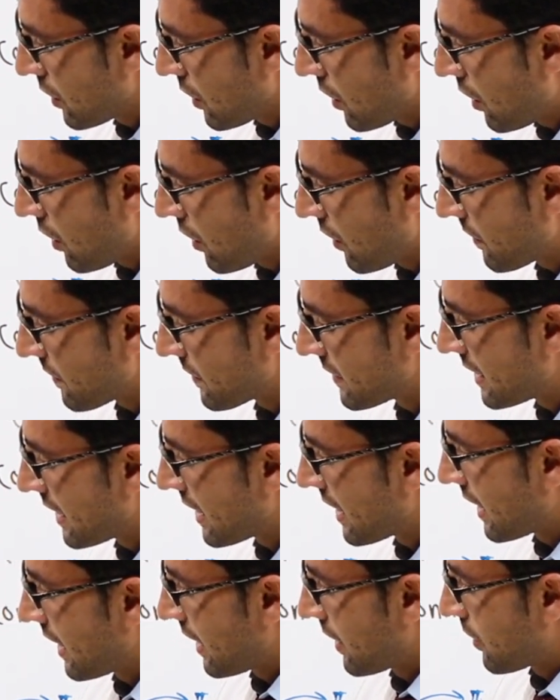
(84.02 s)
of
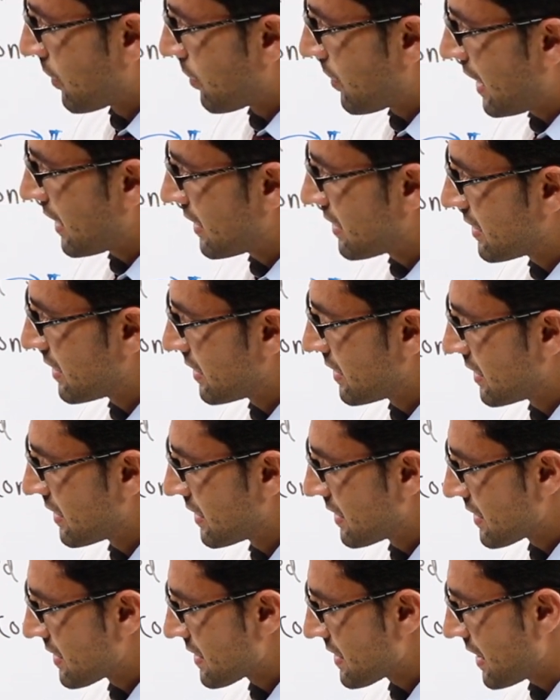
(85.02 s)
the what?
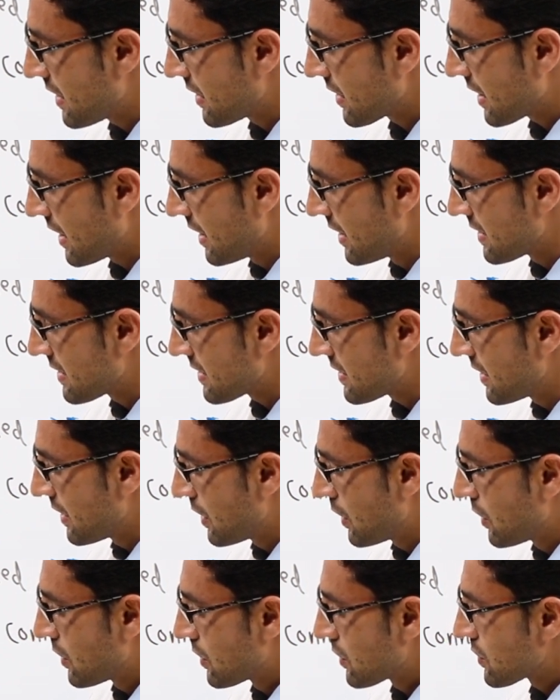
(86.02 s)
Circles,
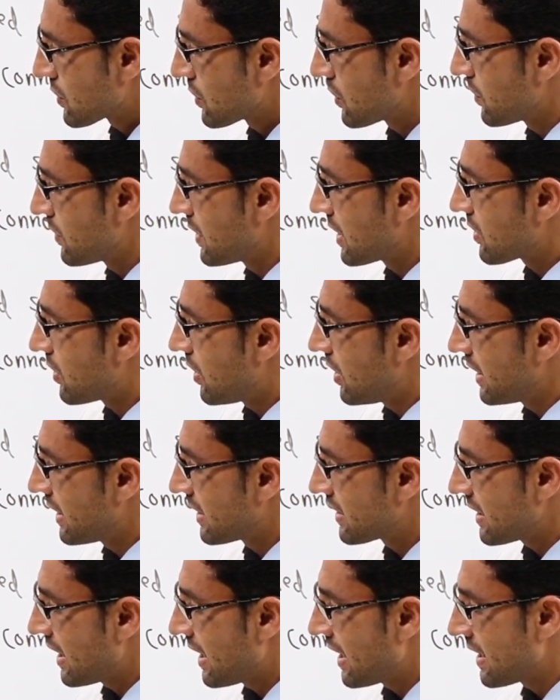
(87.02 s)
so we call
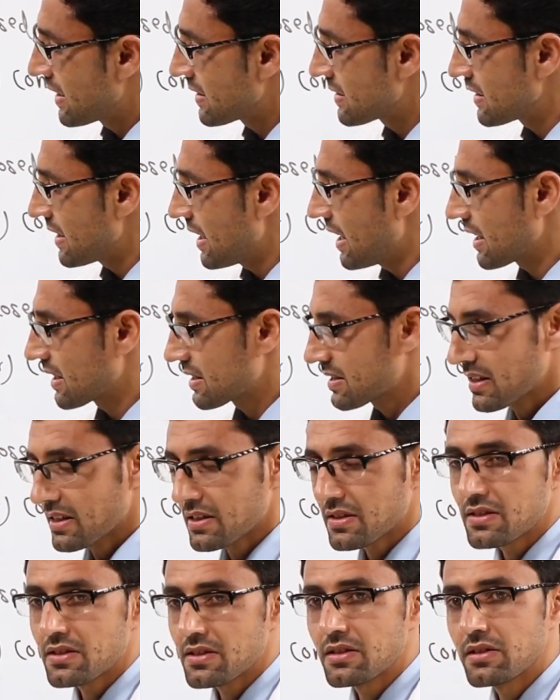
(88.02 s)
it as
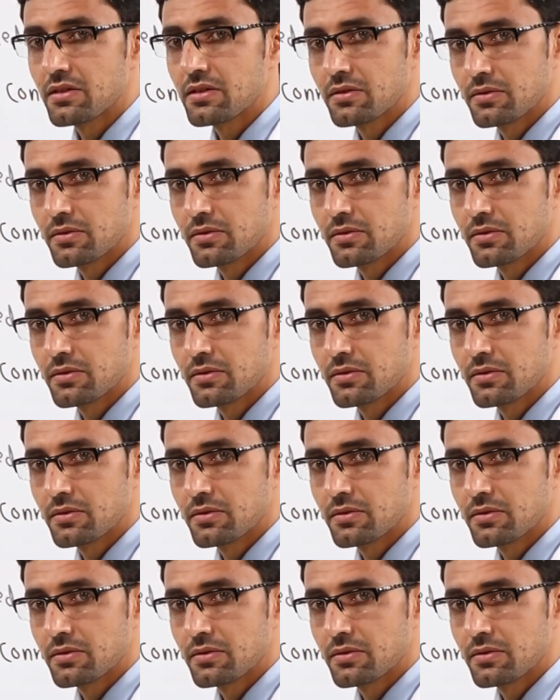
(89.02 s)
axis.